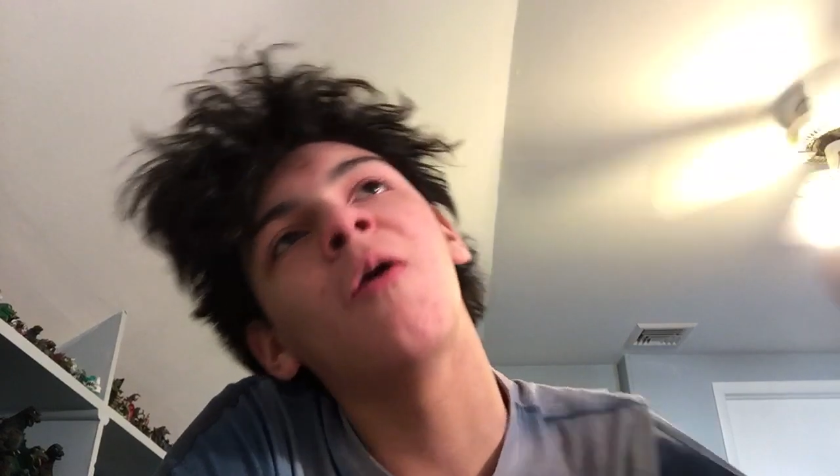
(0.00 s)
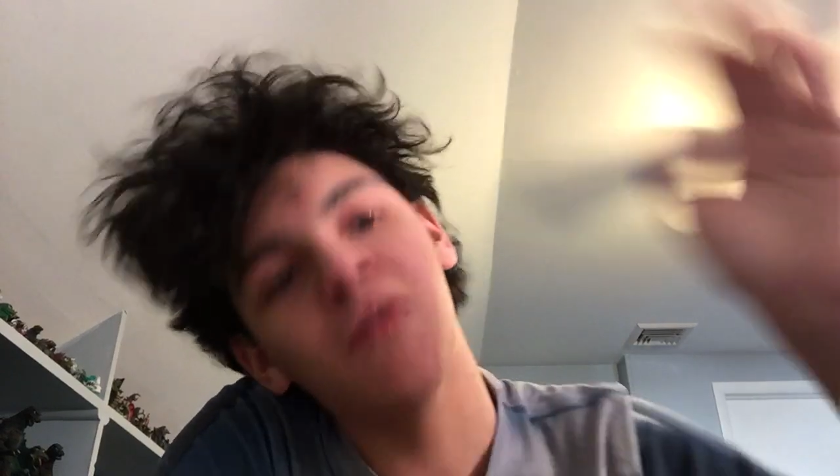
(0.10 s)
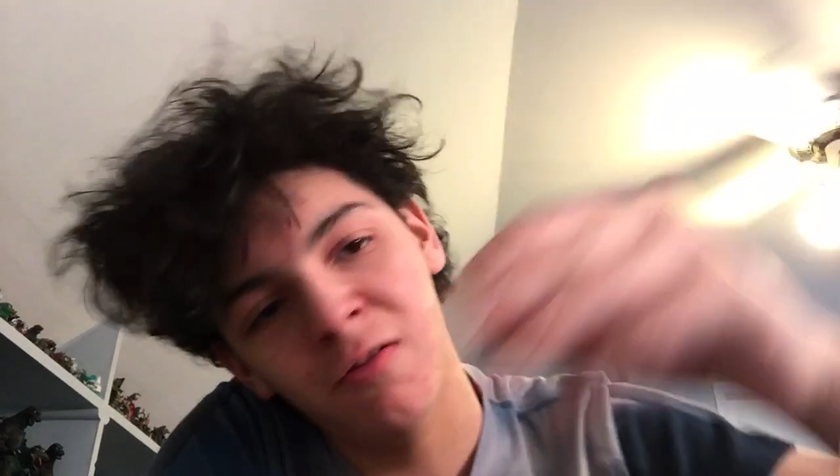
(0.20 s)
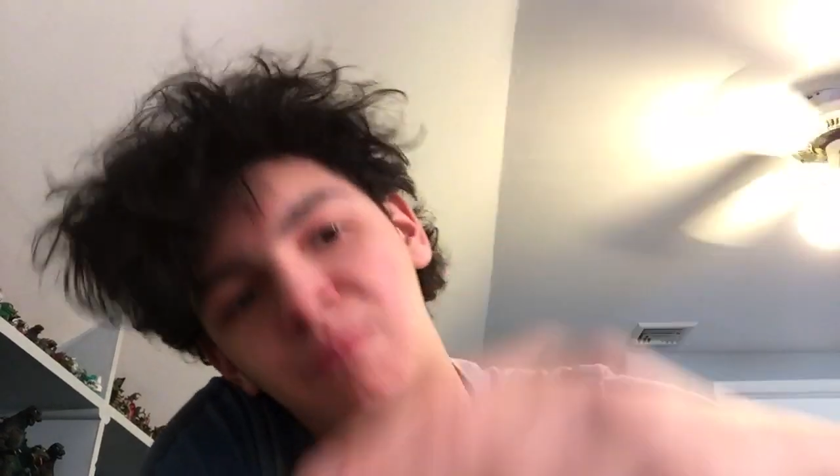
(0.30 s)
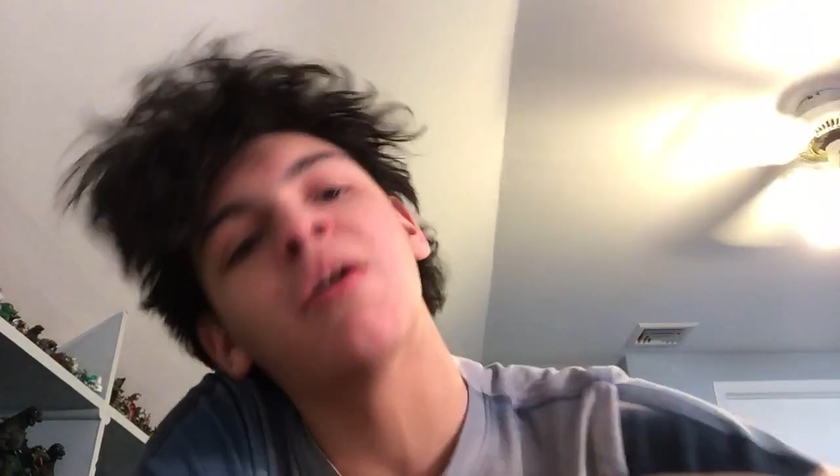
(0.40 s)

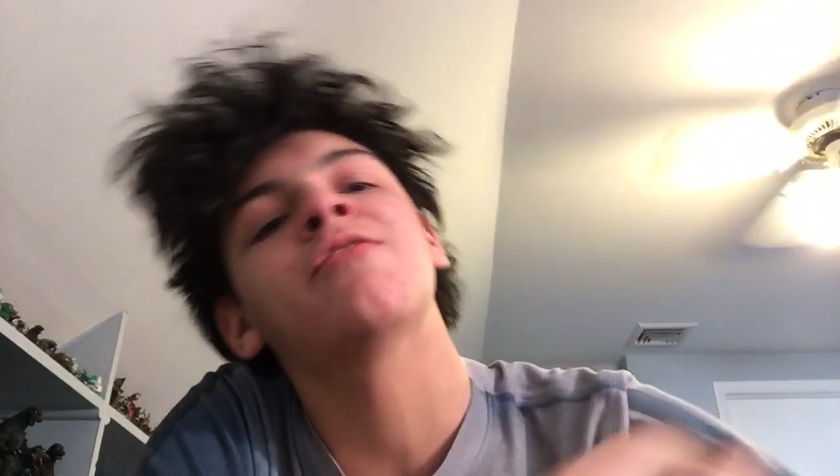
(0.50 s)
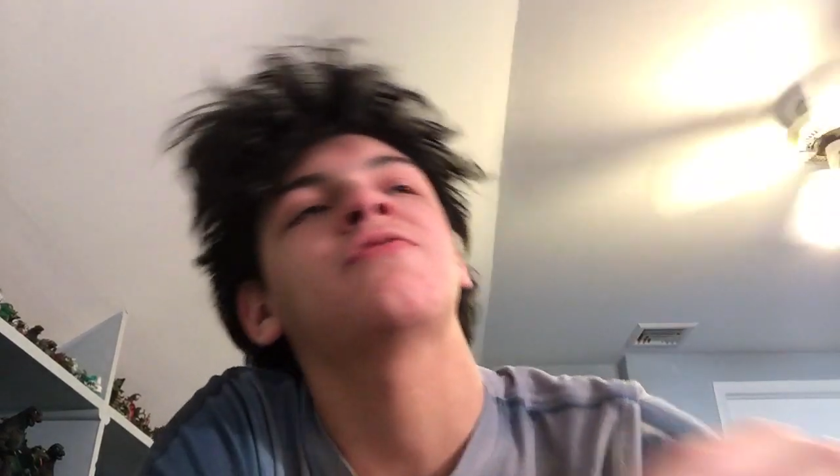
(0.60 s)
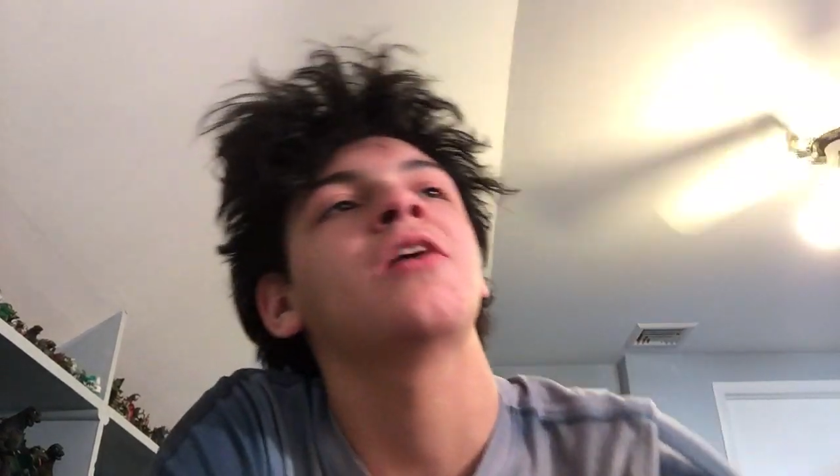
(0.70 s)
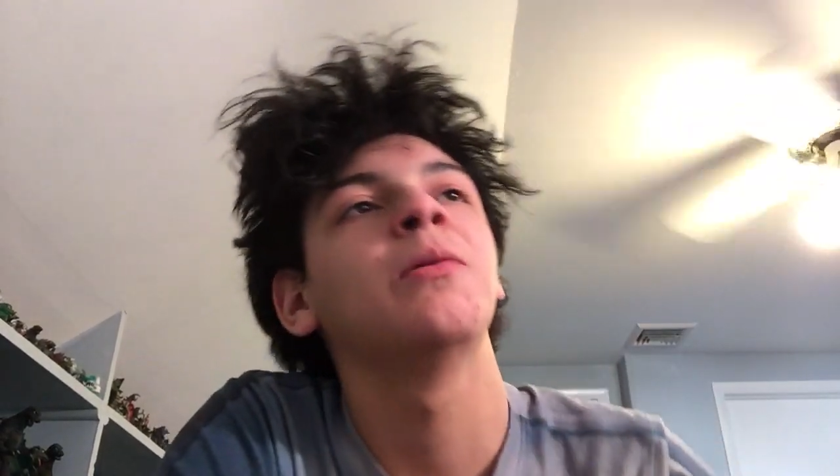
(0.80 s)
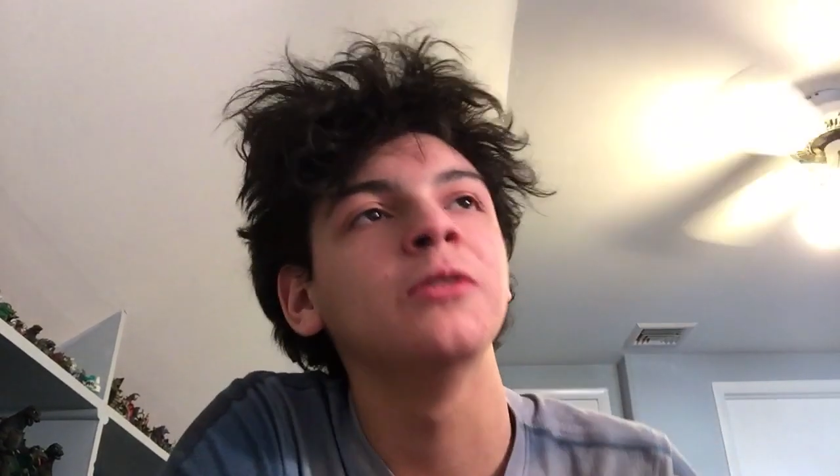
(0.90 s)
all of my
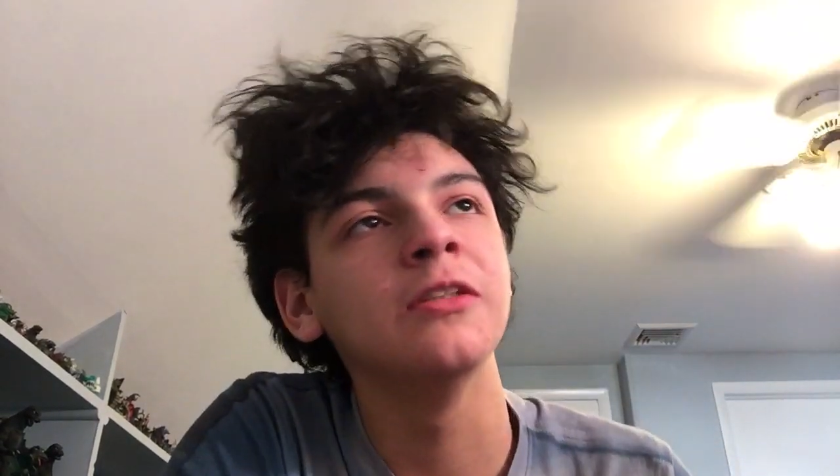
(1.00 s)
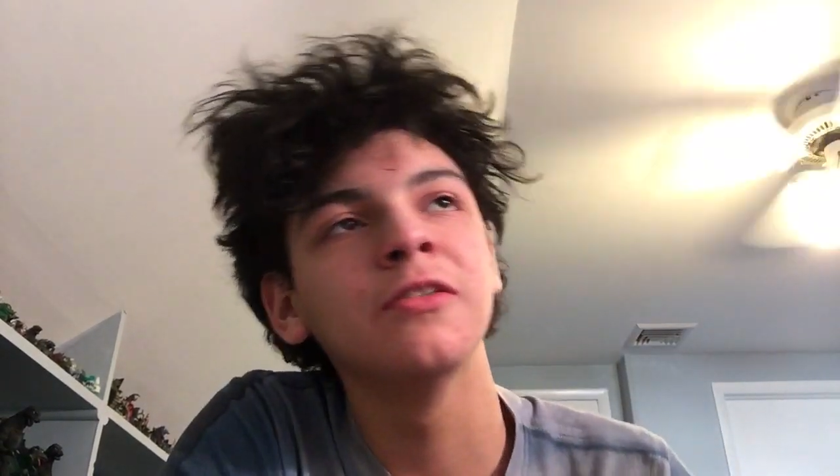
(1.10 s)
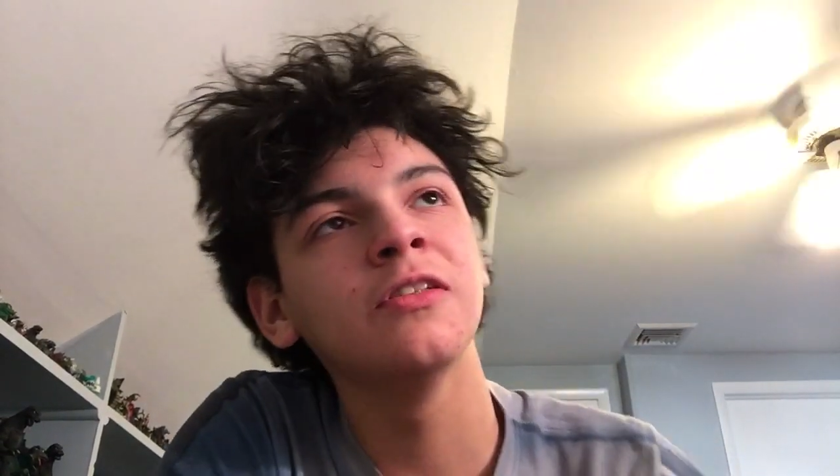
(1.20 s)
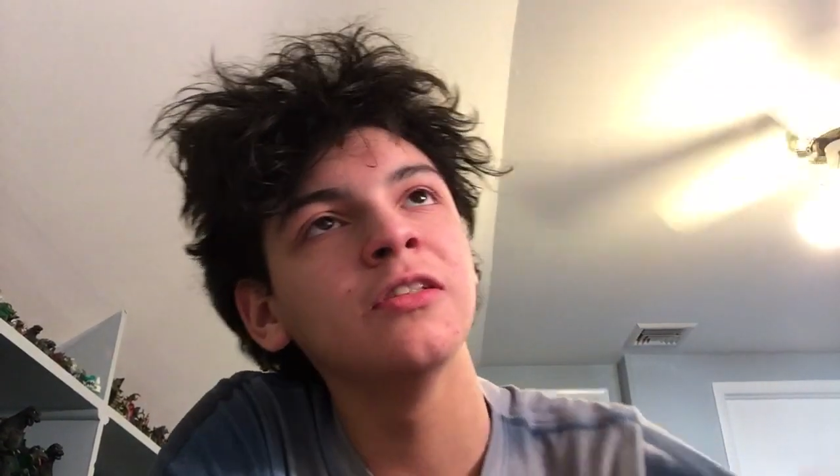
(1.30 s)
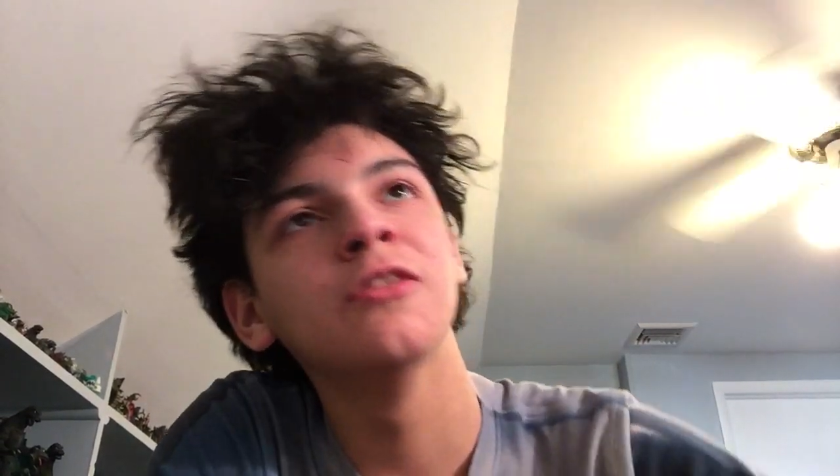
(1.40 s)
family to see